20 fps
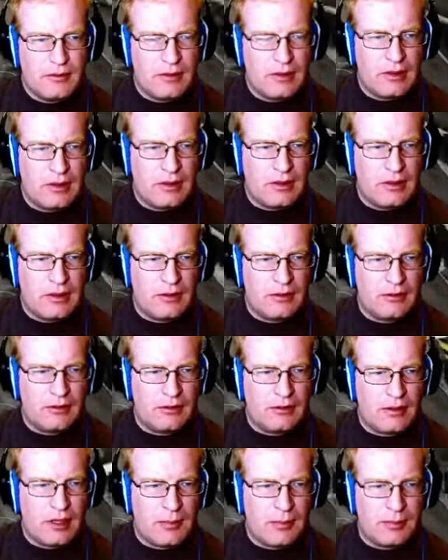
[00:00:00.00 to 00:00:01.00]
And
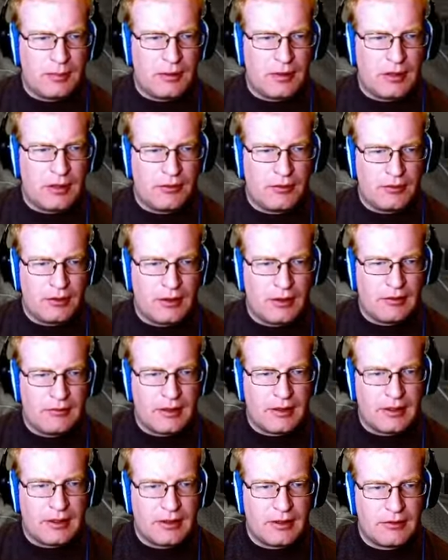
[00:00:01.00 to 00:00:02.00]
up another level,
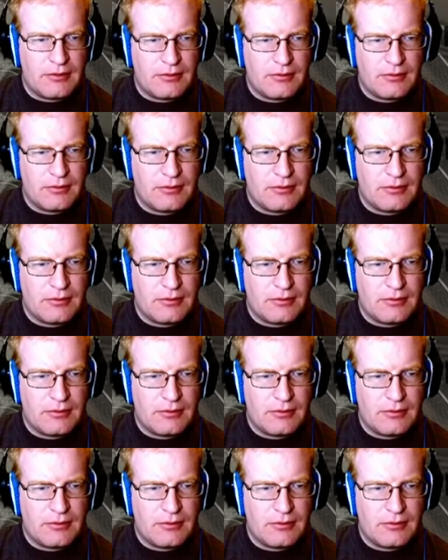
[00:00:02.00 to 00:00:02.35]
I guess.